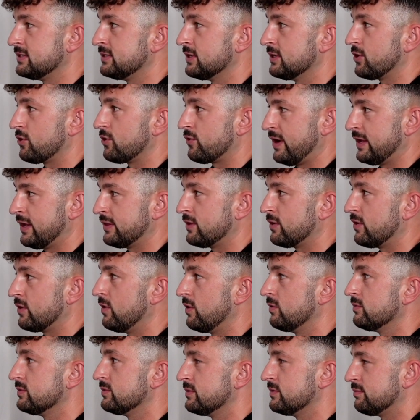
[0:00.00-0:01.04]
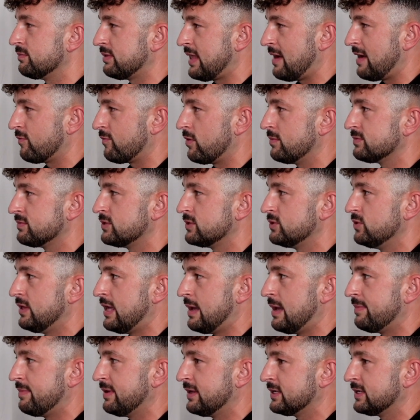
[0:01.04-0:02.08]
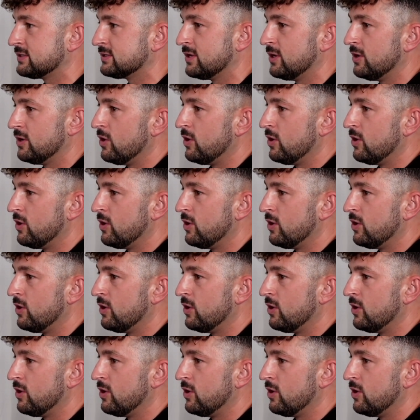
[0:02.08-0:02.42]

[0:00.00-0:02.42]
to create their own platforms to do that, because